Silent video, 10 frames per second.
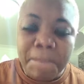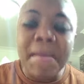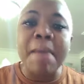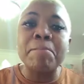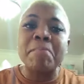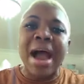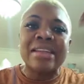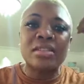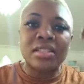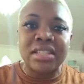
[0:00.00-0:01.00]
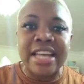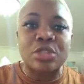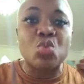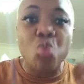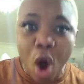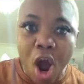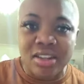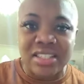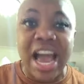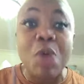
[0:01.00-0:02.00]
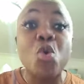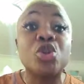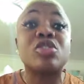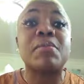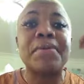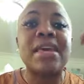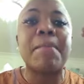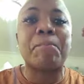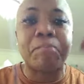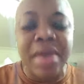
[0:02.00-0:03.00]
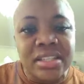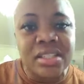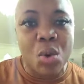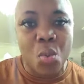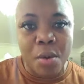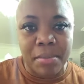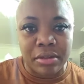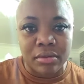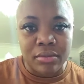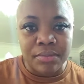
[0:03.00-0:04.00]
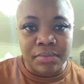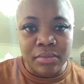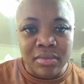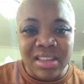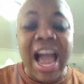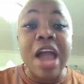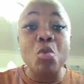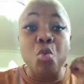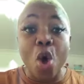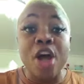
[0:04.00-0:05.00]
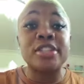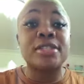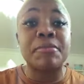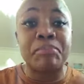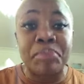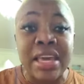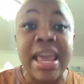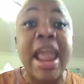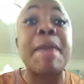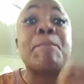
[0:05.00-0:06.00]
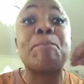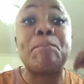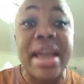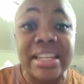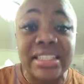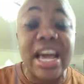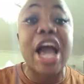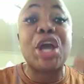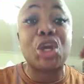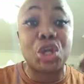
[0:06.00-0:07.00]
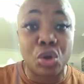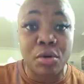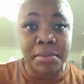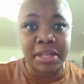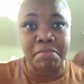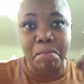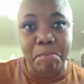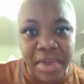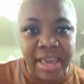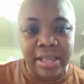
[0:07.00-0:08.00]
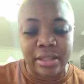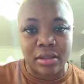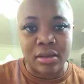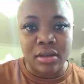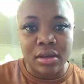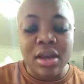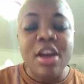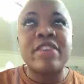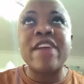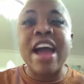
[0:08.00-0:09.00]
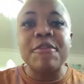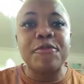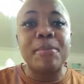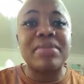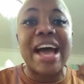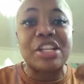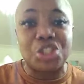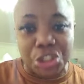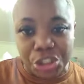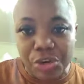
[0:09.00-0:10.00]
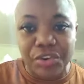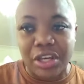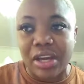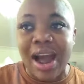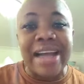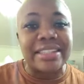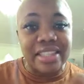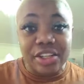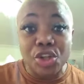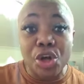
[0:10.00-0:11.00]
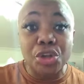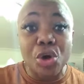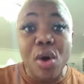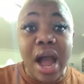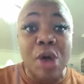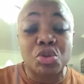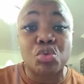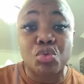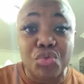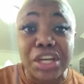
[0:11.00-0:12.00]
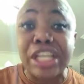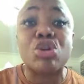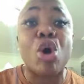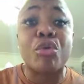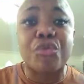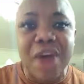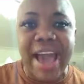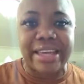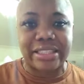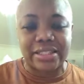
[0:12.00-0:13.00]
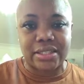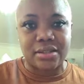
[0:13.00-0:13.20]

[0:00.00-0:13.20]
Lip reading: My mindset was, I want to be a better woman. I want to be a better human being. Right from Nigeria, I did not know how to read or write.